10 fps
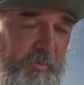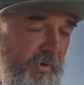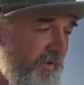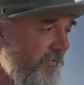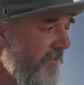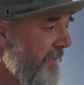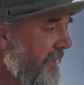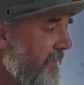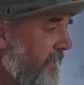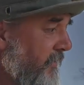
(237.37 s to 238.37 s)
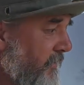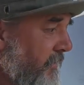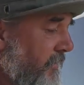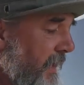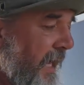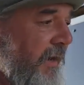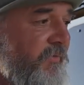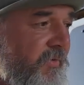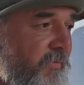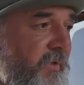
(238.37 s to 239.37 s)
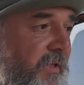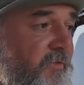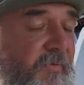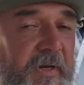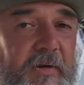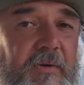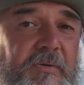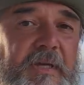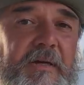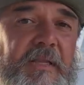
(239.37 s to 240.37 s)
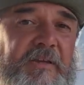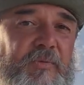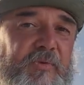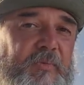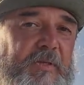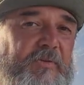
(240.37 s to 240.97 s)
was after these are very old now. Last one was made in